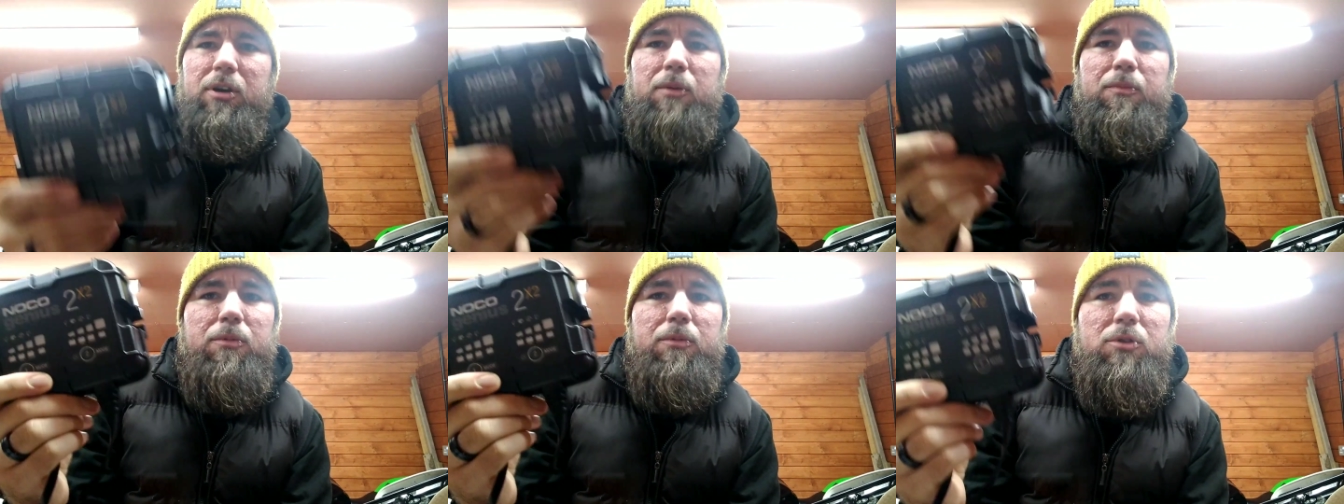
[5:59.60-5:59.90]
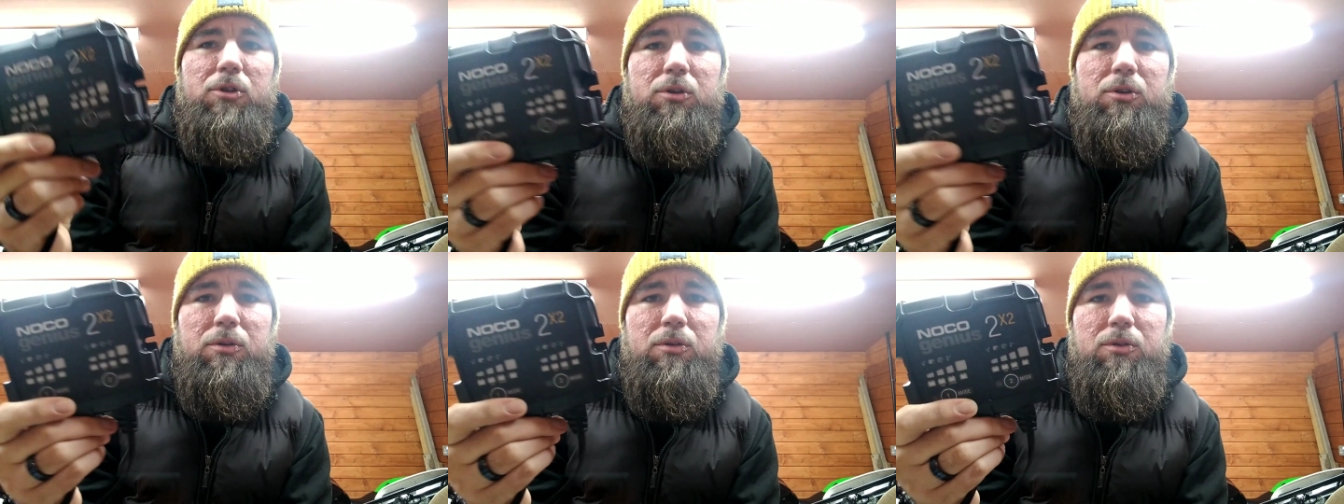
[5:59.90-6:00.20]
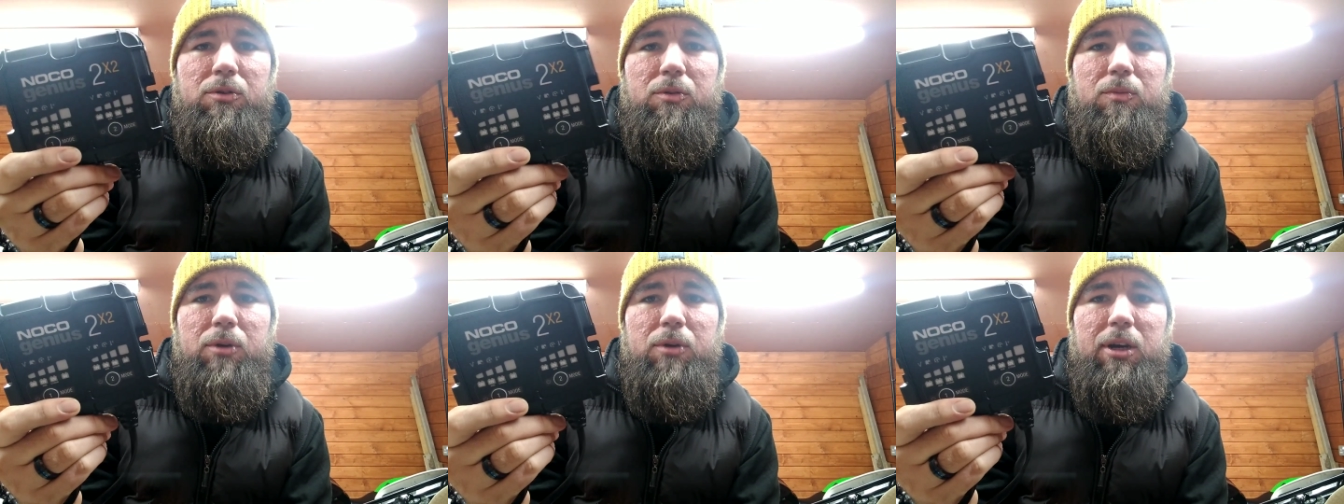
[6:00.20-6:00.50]
a couple of
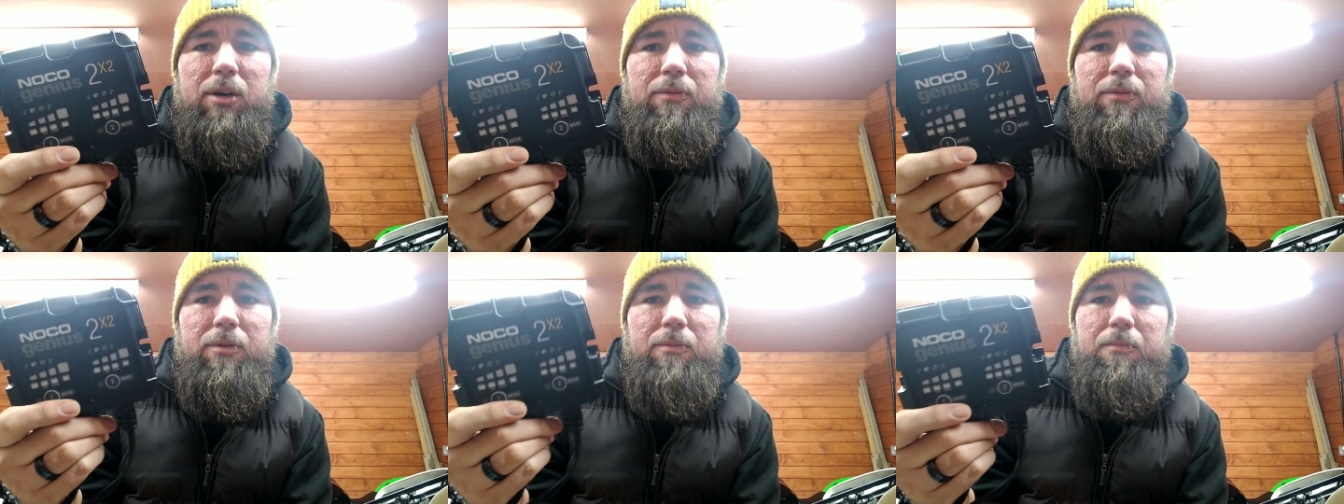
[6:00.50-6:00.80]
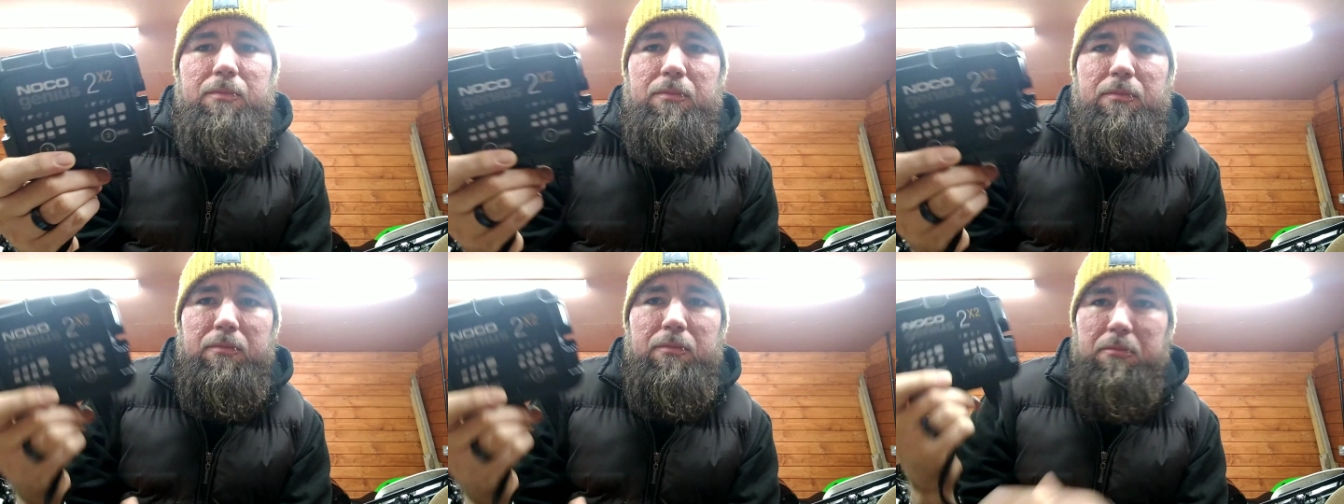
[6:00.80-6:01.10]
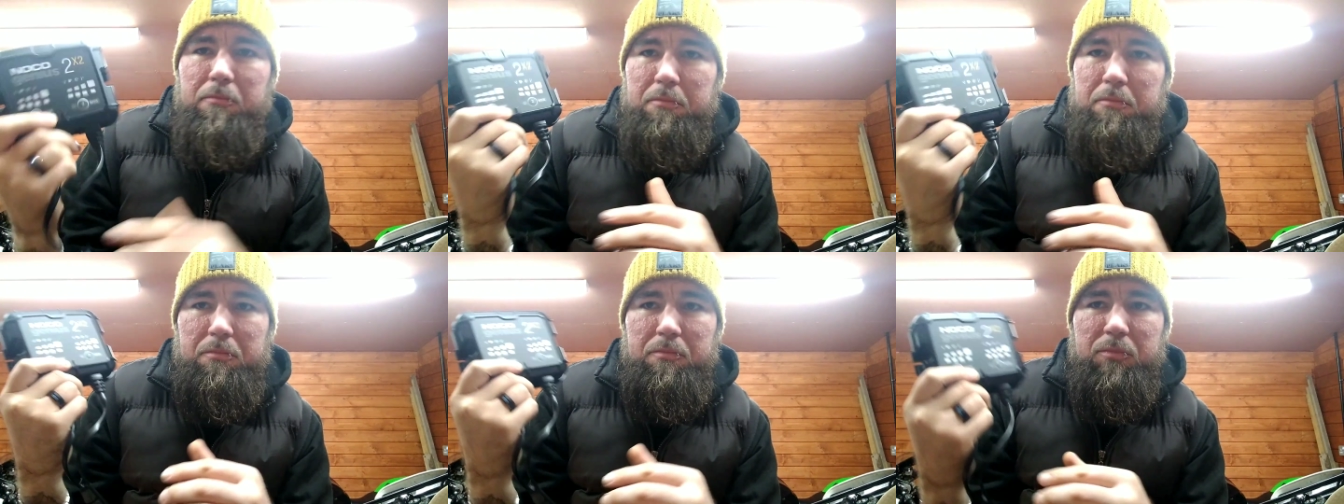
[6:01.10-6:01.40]
screws or whatever
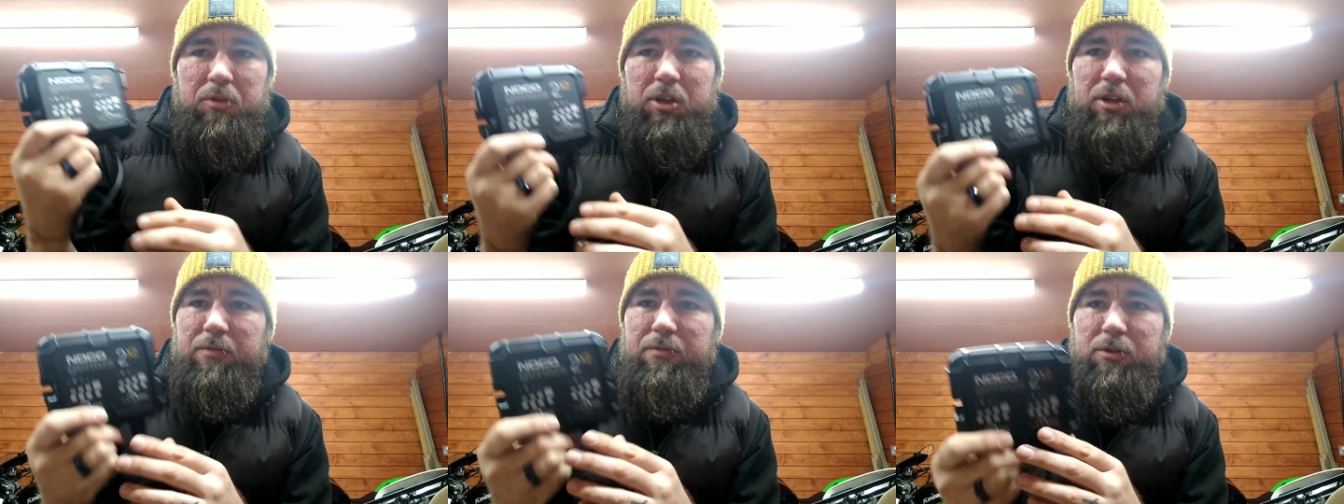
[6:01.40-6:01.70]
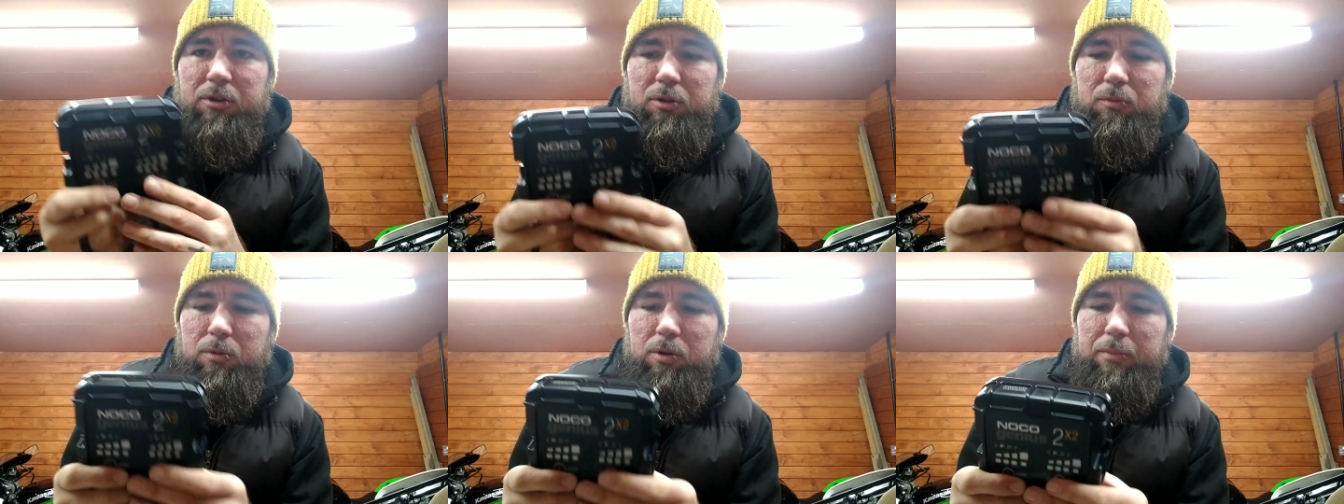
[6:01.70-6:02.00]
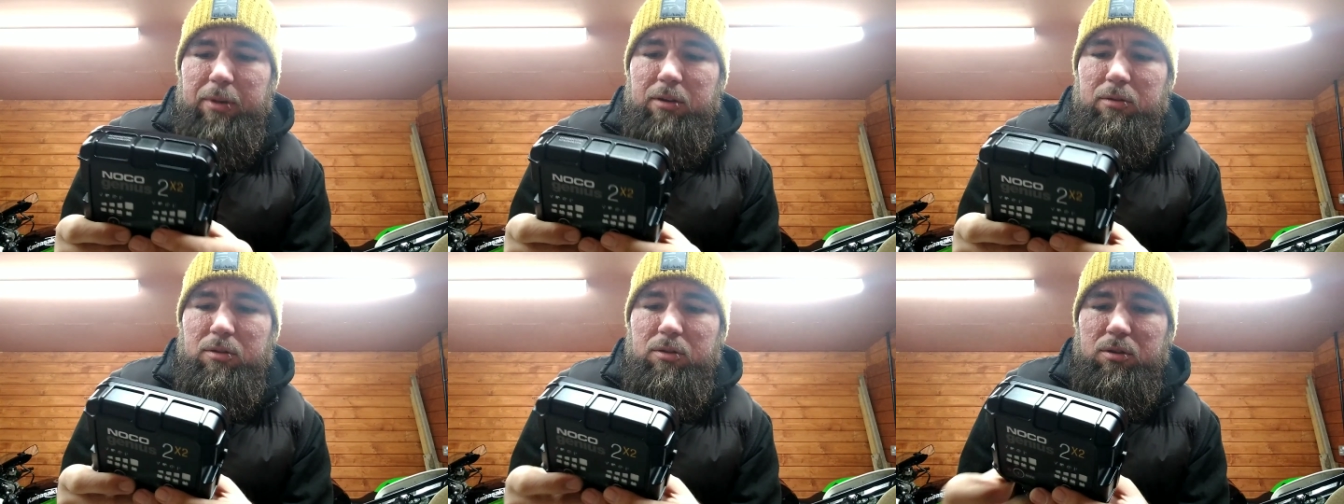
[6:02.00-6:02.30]
surface you want
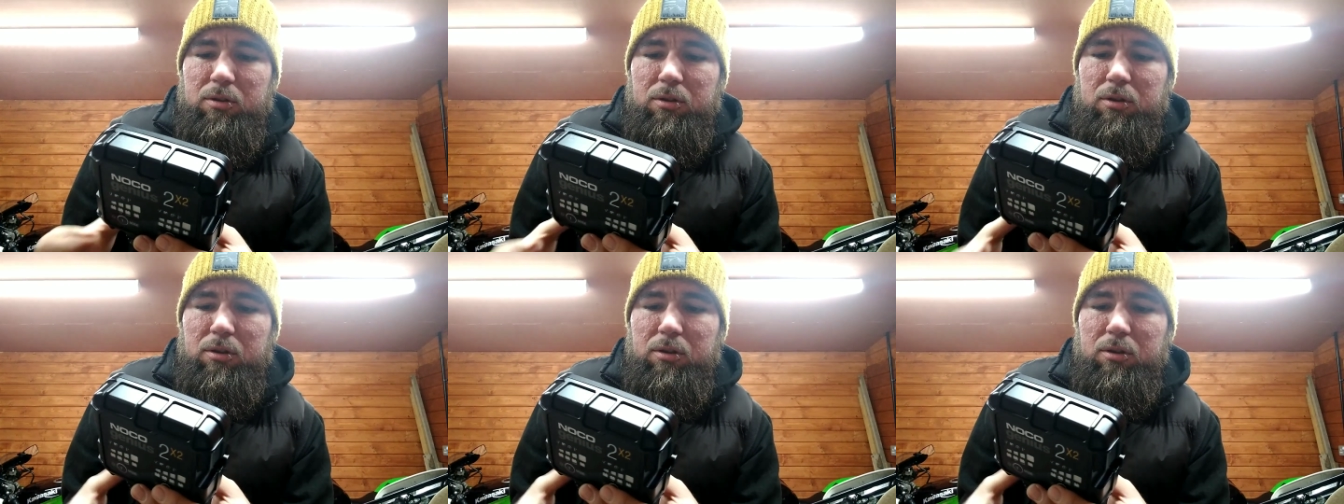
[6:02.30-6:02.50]
to mount it